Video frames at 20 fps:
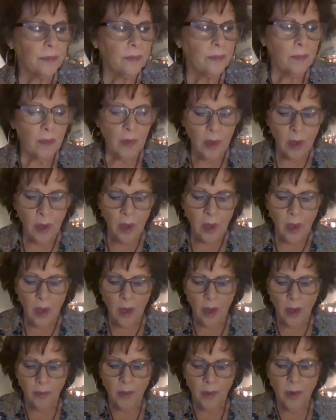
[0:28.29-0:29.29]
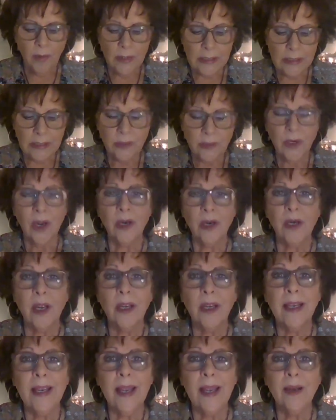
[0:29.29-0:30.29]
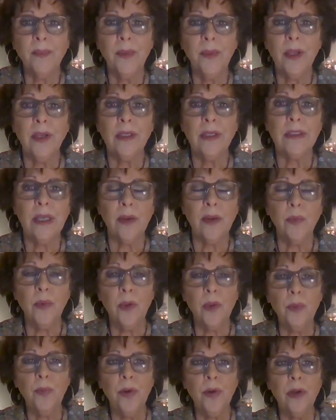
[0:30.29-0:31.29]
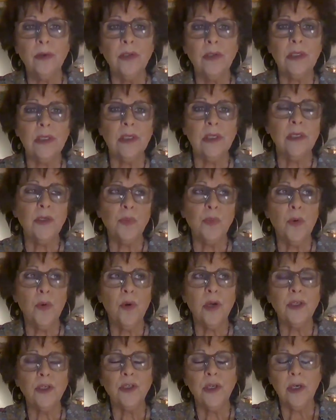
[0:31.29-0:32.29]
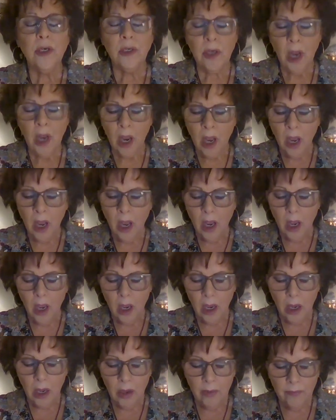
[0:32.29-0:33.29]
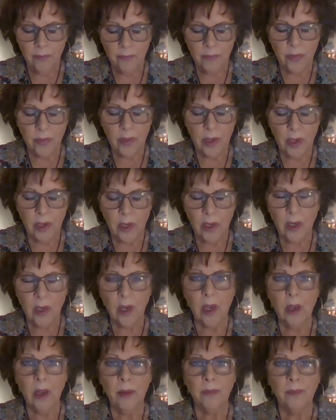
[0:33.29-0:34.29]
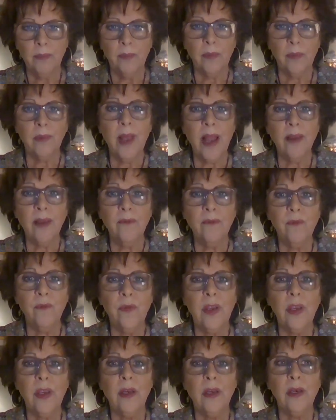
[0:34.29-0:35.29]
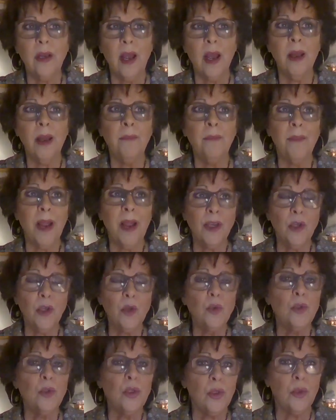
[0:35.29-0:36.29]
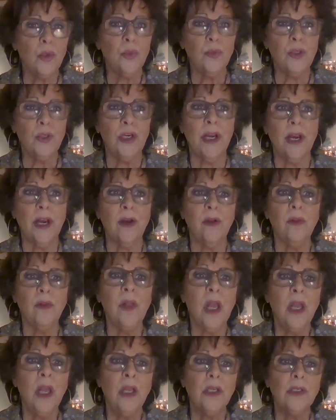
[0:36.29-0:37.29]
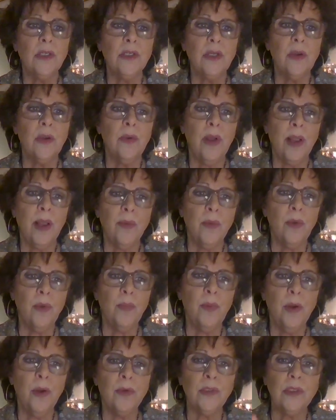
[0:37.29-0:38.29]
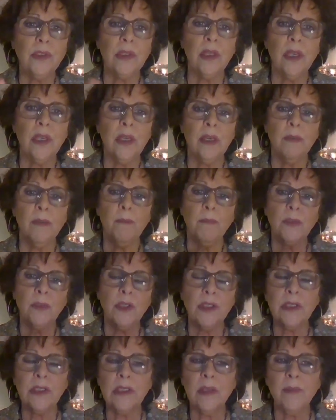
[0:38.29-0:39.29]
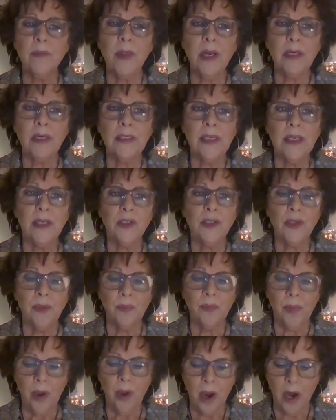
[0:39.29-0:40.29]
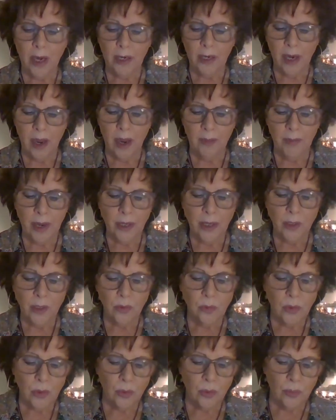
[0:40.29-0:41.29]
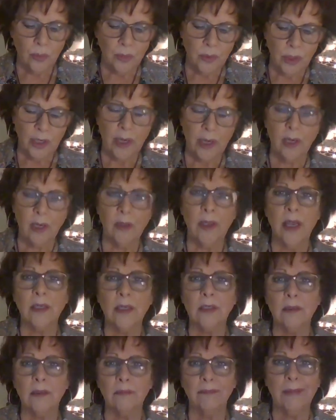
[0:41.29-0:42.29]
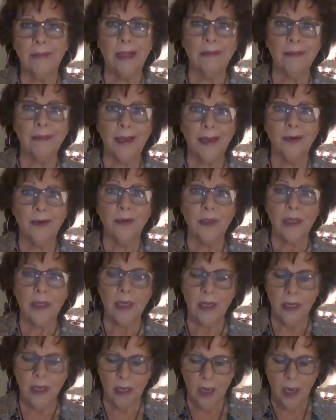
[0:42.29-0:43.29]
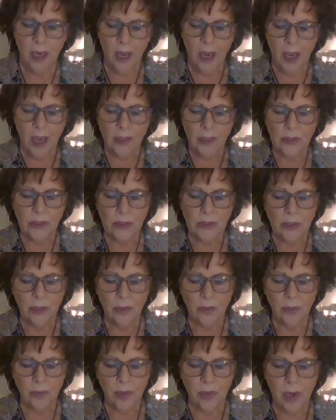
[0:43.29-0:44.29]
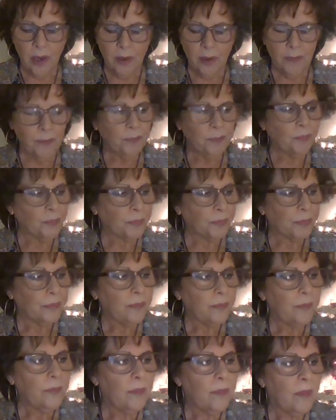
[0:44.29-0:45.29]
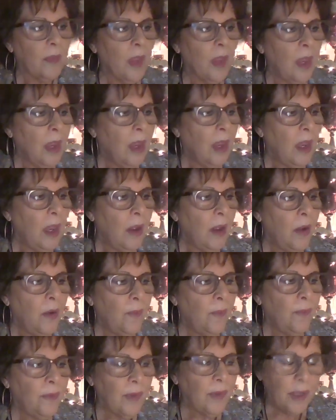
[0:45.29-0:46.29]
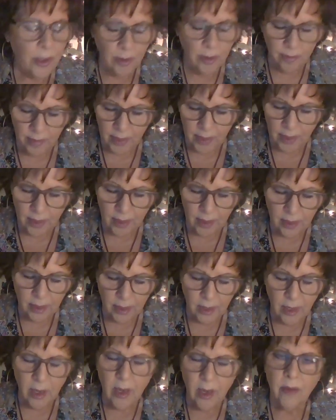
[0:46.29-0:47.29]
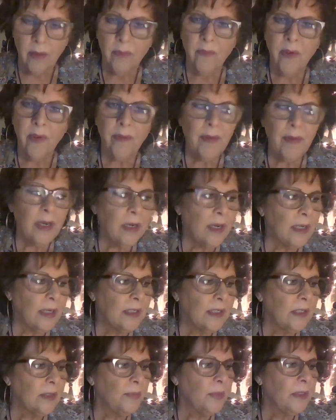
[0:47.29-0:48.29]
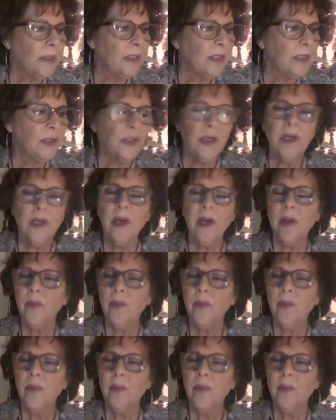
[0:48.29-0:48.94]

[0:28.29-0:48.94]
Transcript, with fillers: Mm -hmm. I'm going to start again because I will post this portion of the um, live feed on my YouTube channel. So I will post the just the meditation part on my YouTube channel at a later date. So um, hopefully you're in a very nice position.